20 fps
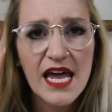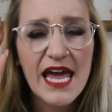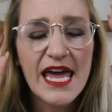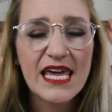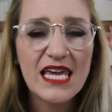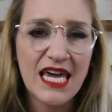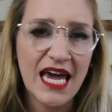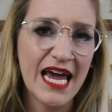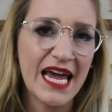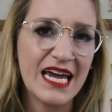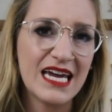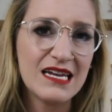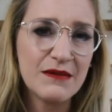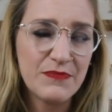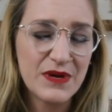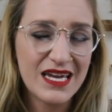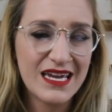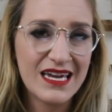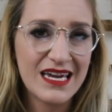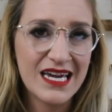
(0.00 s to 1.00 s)
it
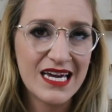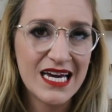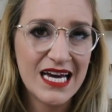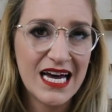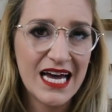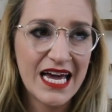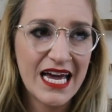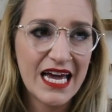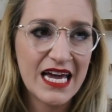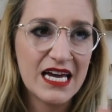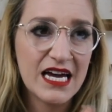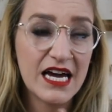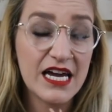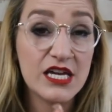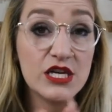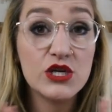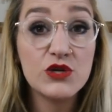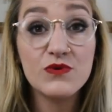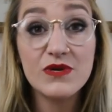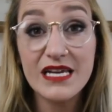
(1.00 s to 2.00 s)
can be a,
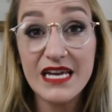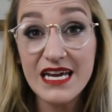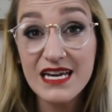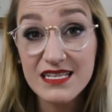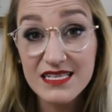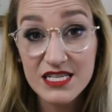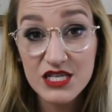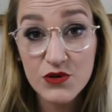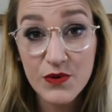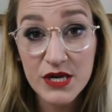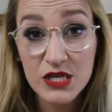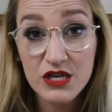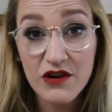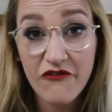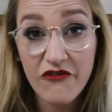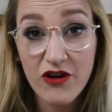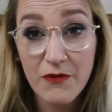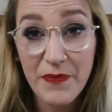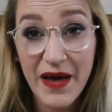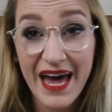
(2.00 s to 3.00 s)
a unique
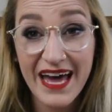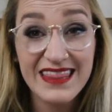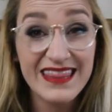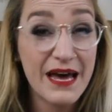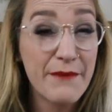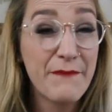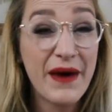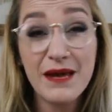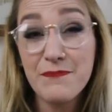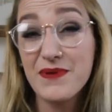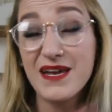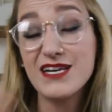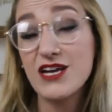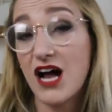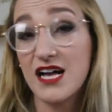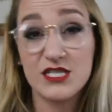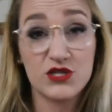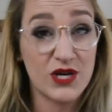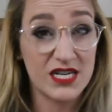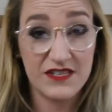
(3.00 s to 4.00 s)
situation for a pet that might be
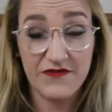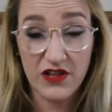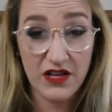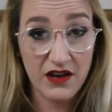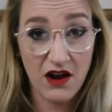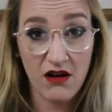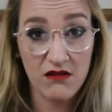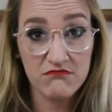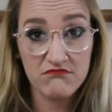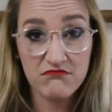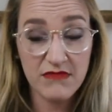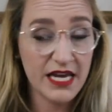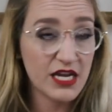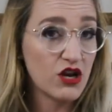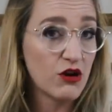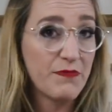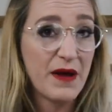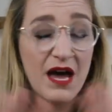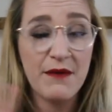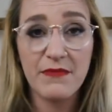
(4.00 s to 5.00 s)
not stressful at all.
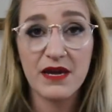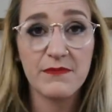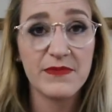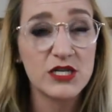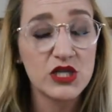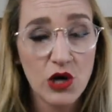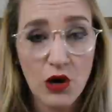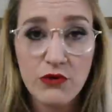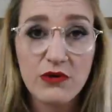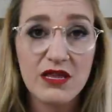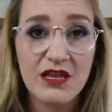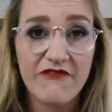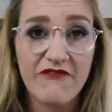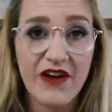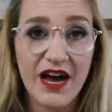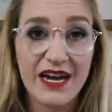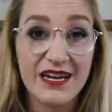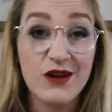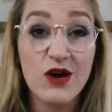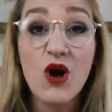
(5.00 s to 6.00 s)
Like your pet may be totally
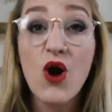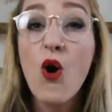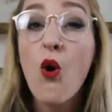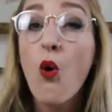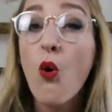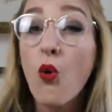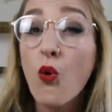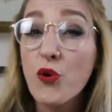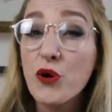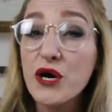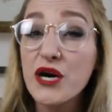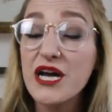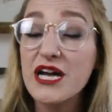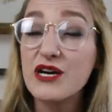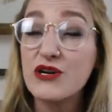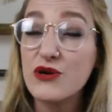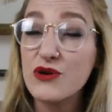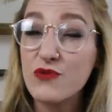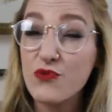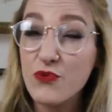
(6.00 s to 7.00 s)
fine, or
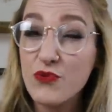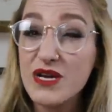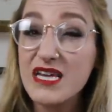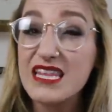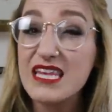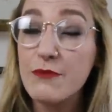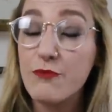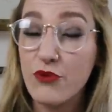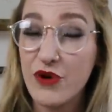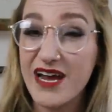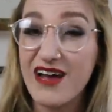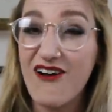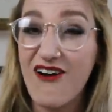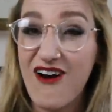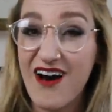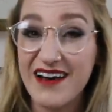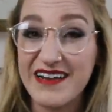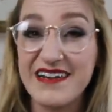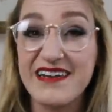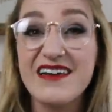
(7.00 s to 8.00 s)
it could really bring
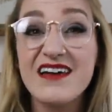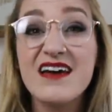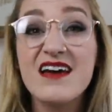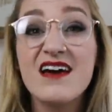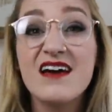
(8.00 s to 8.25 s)
on